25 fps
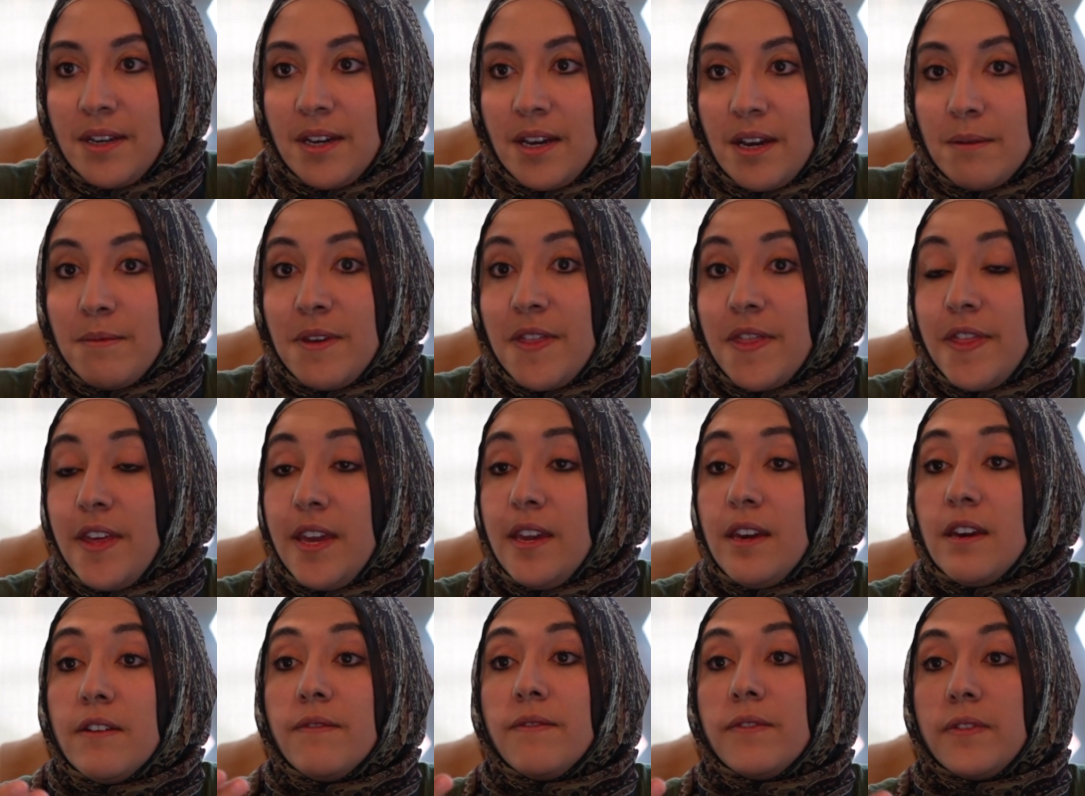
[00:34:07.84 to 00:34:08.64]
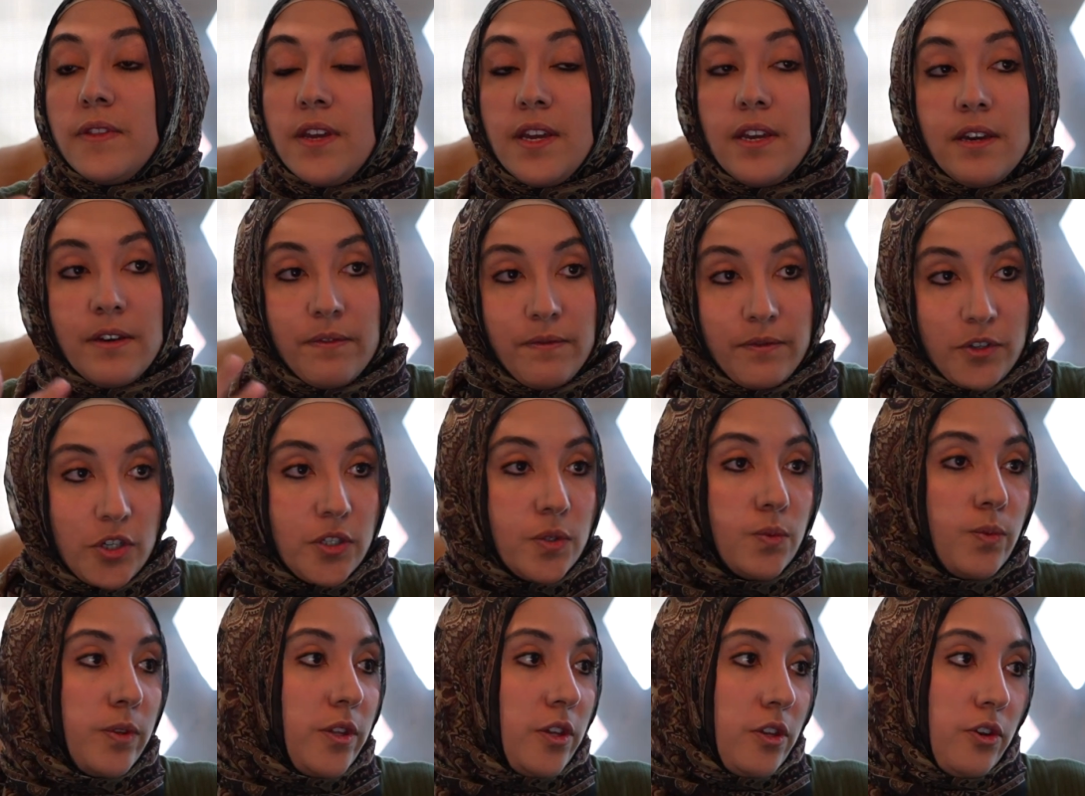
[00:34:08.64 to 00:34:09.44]
I mean, think of
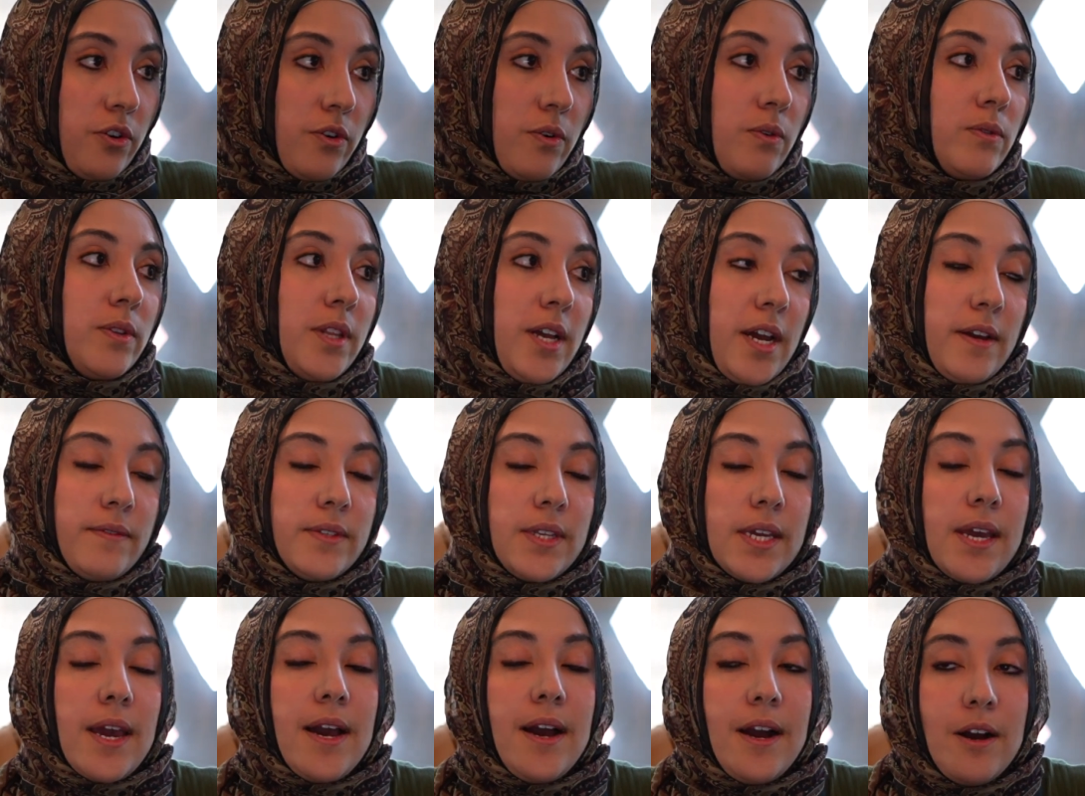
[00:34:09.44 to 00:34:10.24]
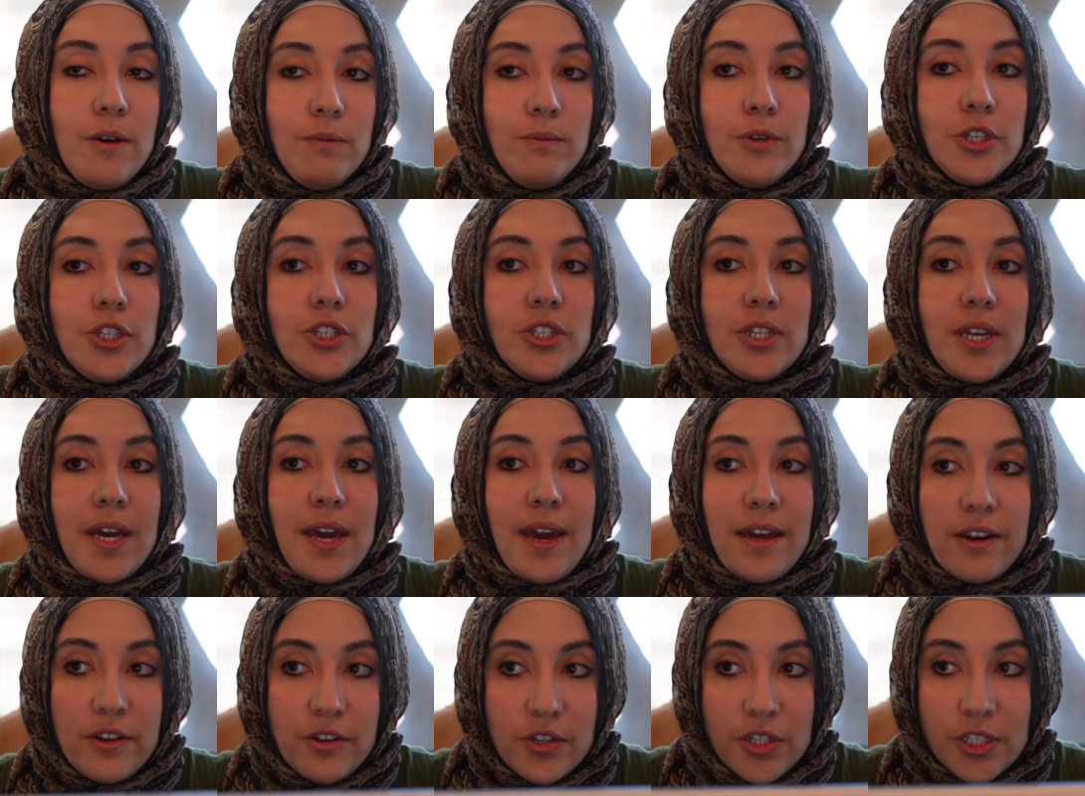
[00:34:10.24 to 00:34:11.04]
just within your own lives, like how much
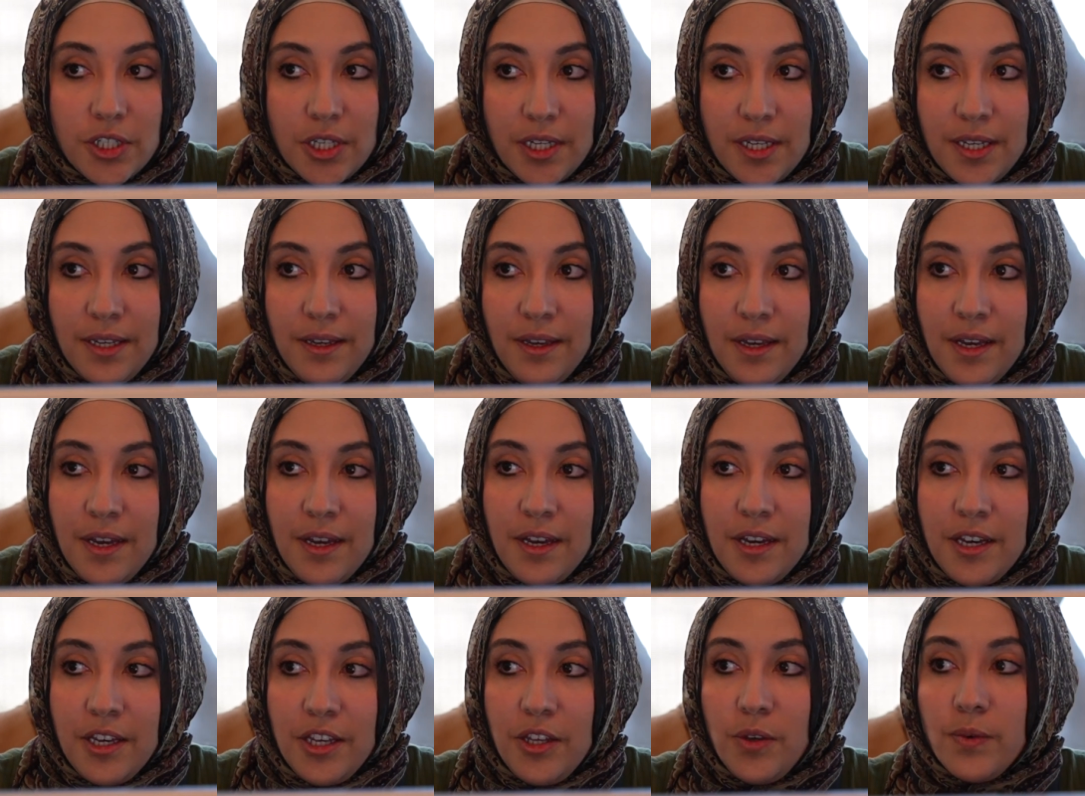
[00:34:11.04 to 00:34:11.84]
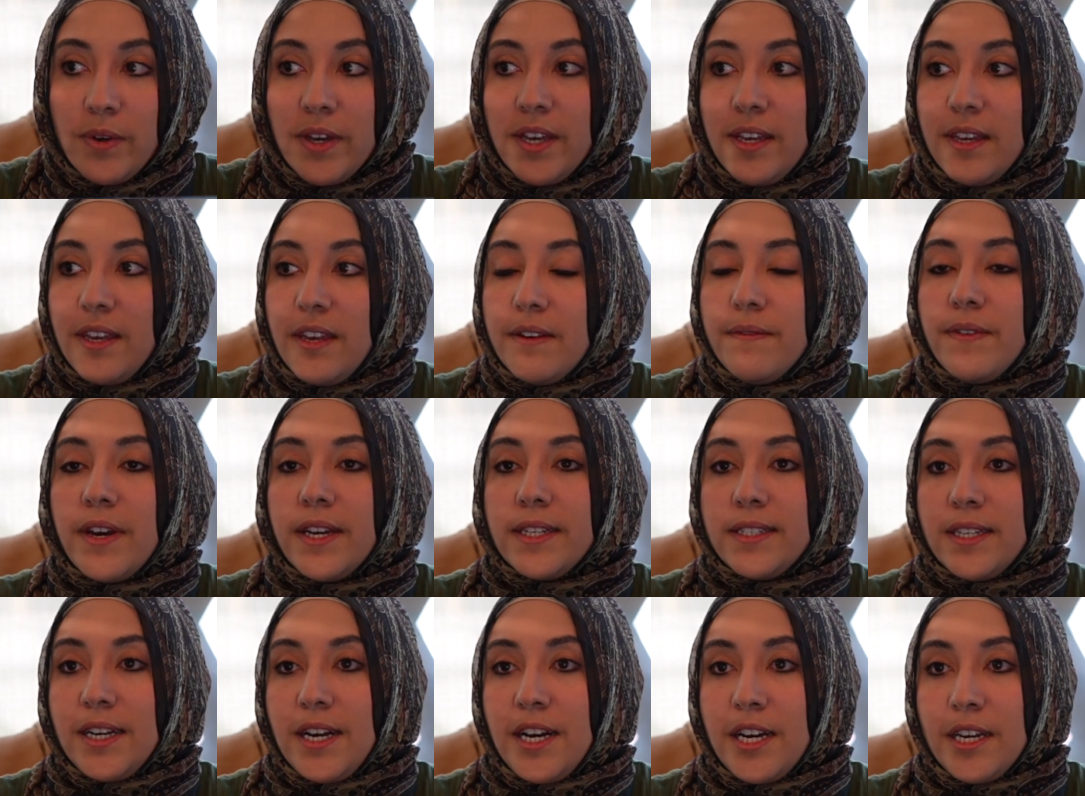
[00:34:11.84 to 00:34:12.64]
energy you can give
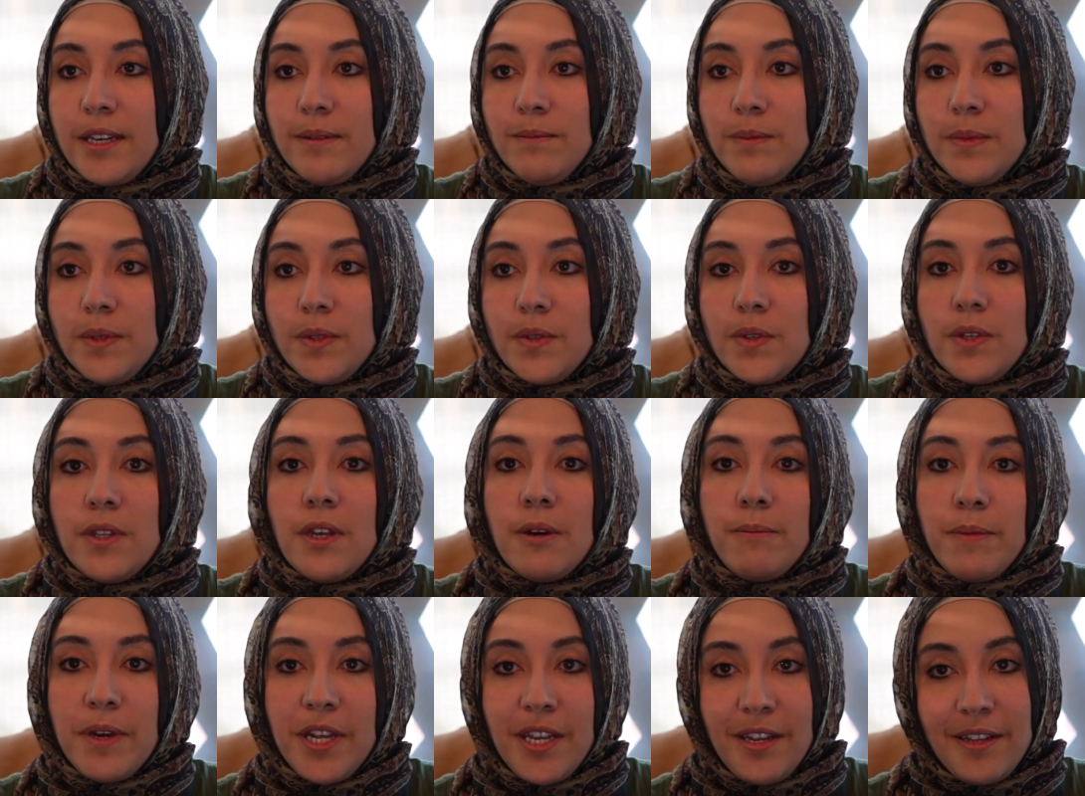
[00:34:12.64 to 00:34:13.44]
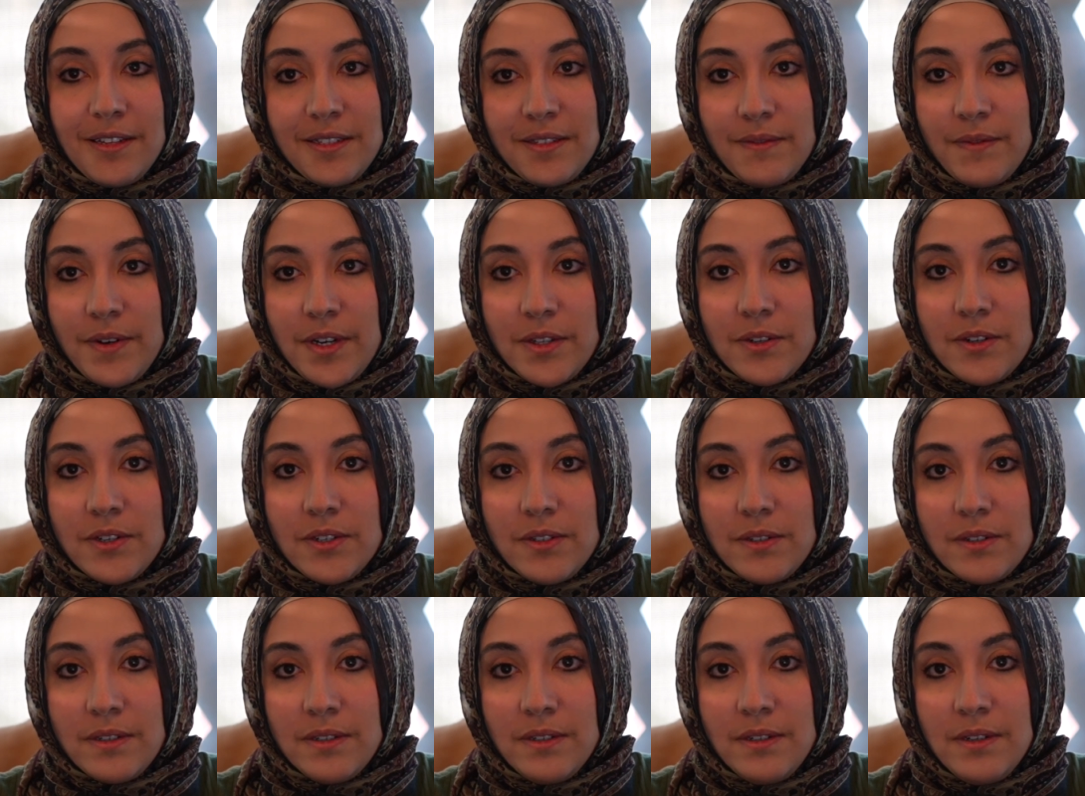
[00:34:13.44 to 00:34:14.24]
at times to the opinions of
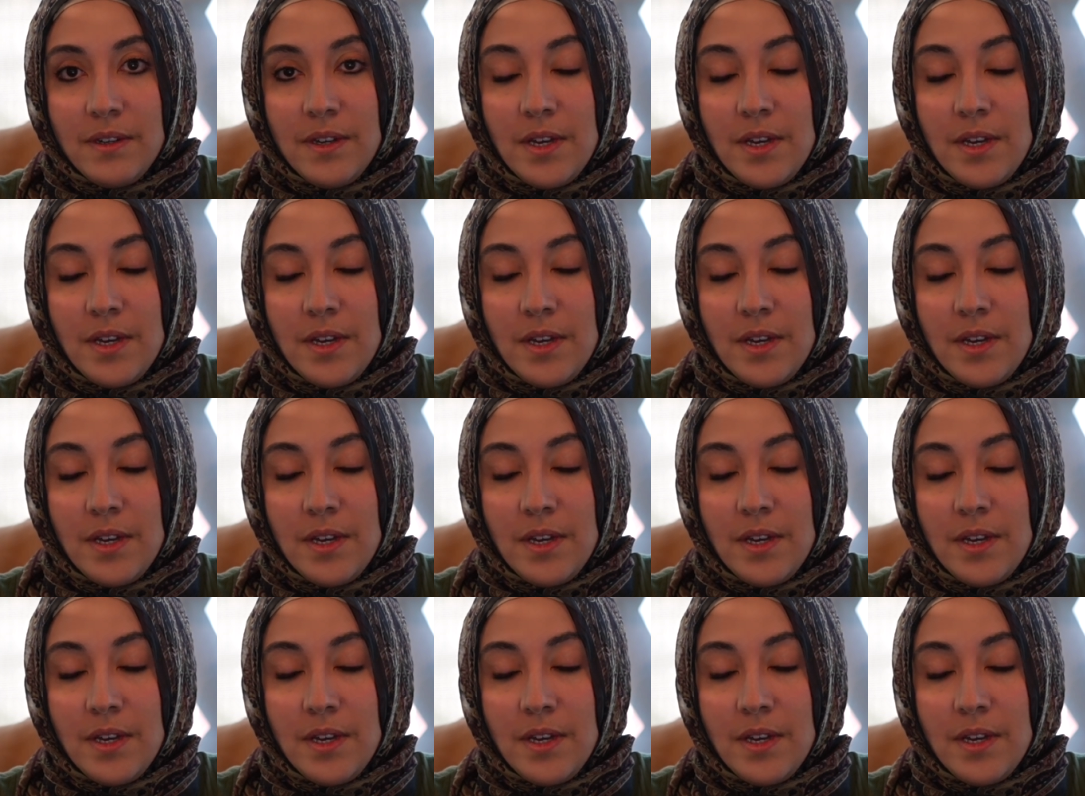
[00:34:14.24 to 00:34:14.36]
others,